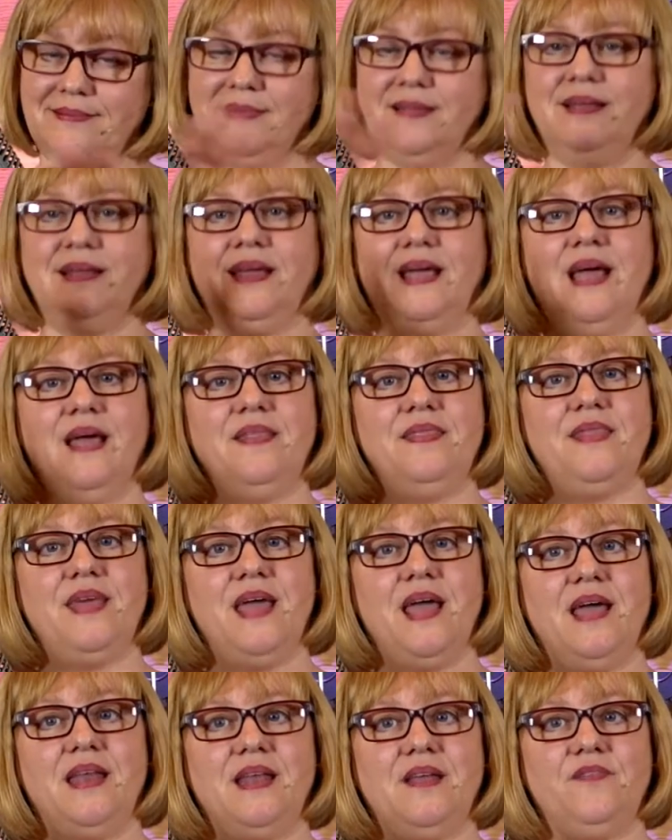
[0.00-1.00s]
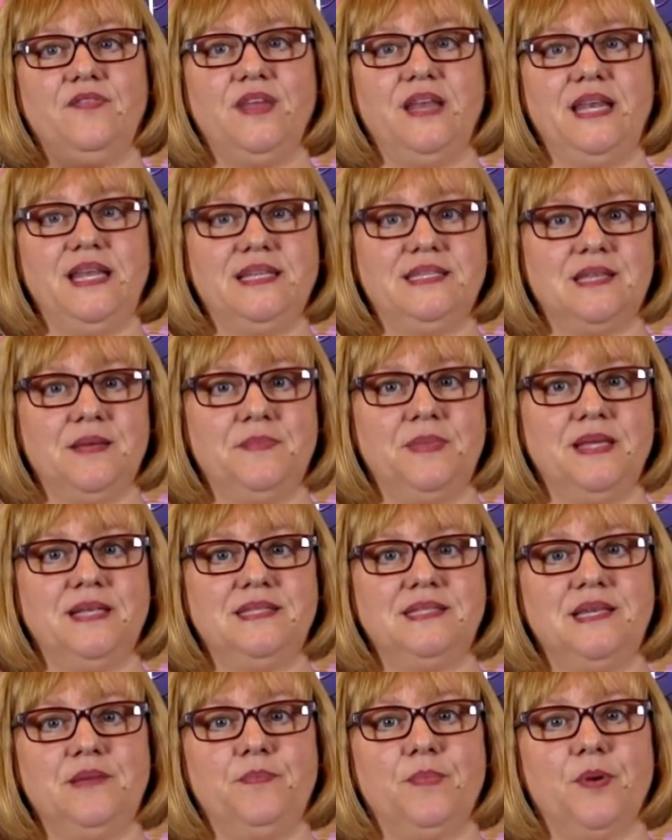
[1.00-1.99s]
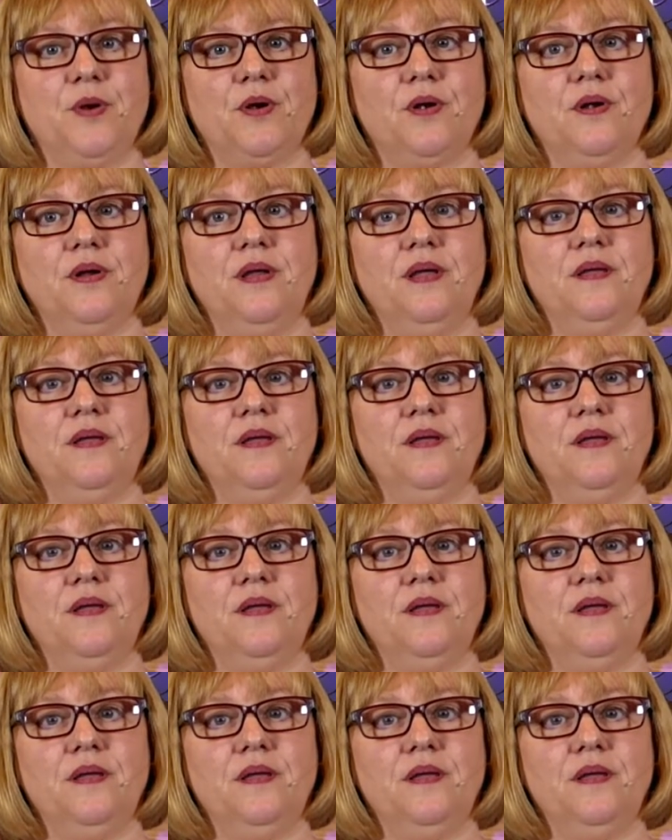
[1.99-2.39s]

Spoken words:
And then if they need something deeper,